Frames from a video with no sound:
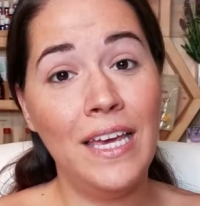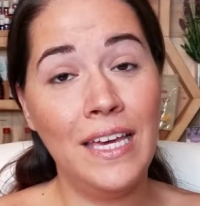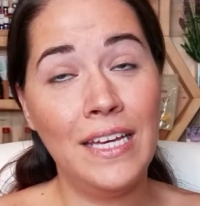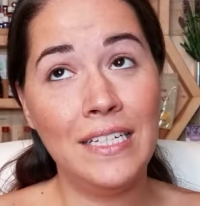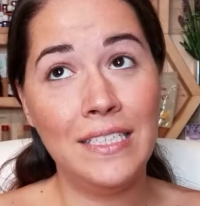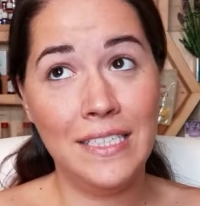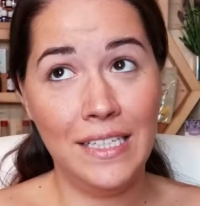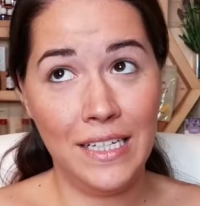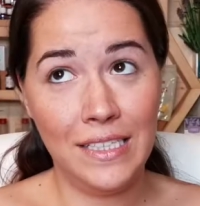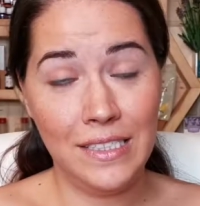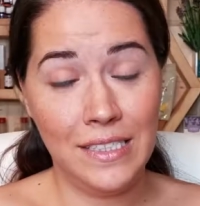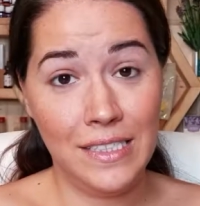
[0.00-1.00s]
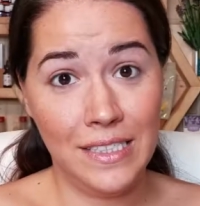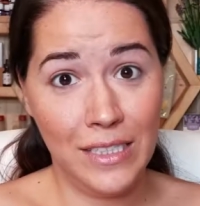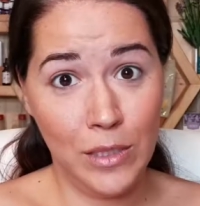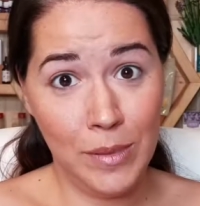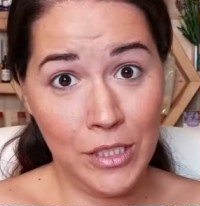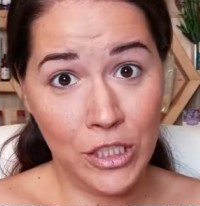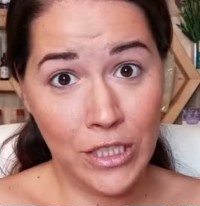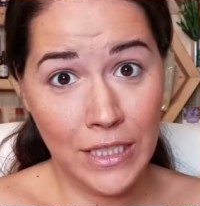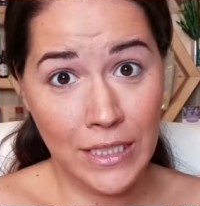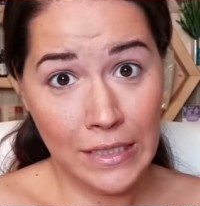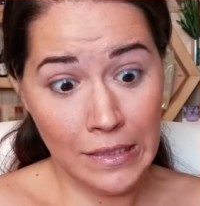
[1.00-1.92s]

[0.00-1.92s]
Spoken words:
and yes, it's a little bit dirty,